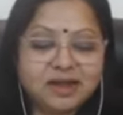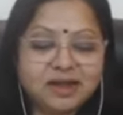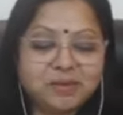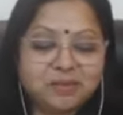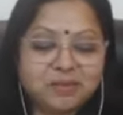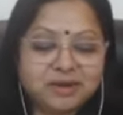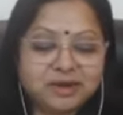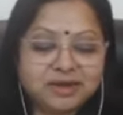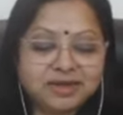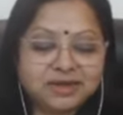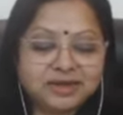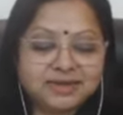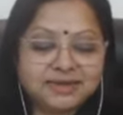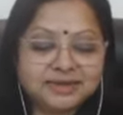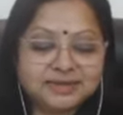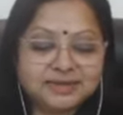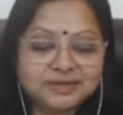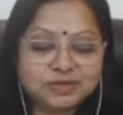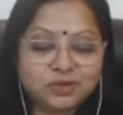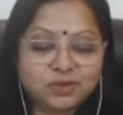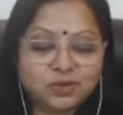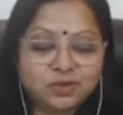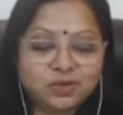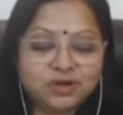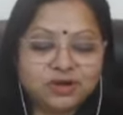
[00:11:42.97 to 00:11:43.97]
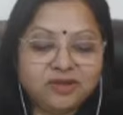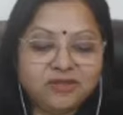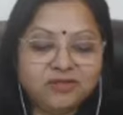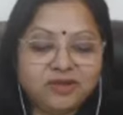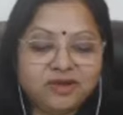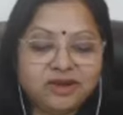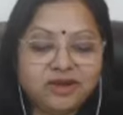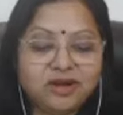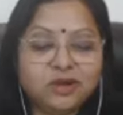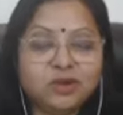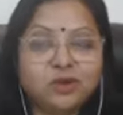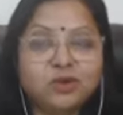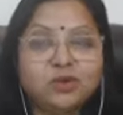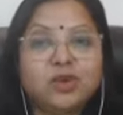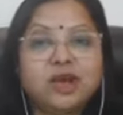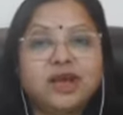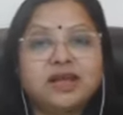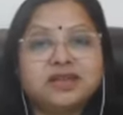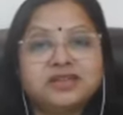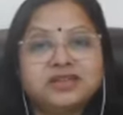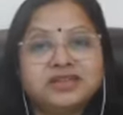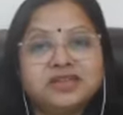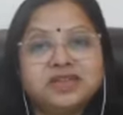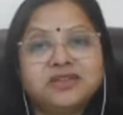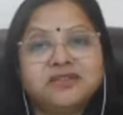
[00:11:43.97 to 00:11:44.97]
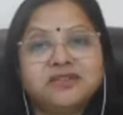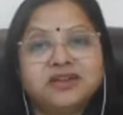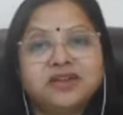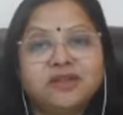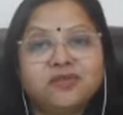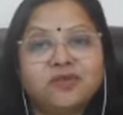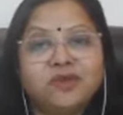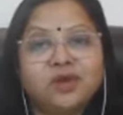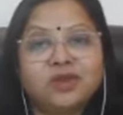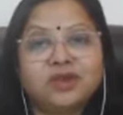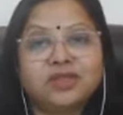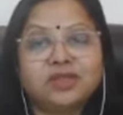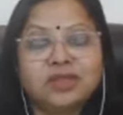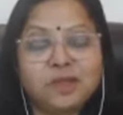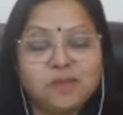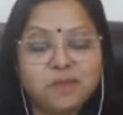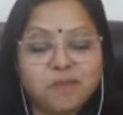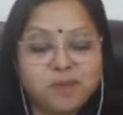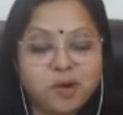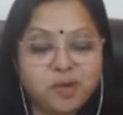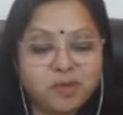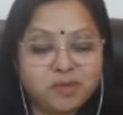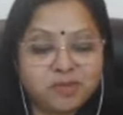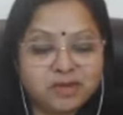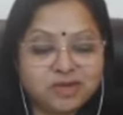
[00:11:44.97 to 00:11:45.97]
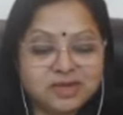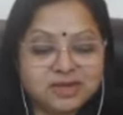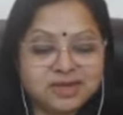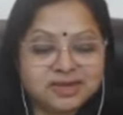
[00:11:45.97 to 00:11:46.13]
but it's so difficult to achieve it for the mom.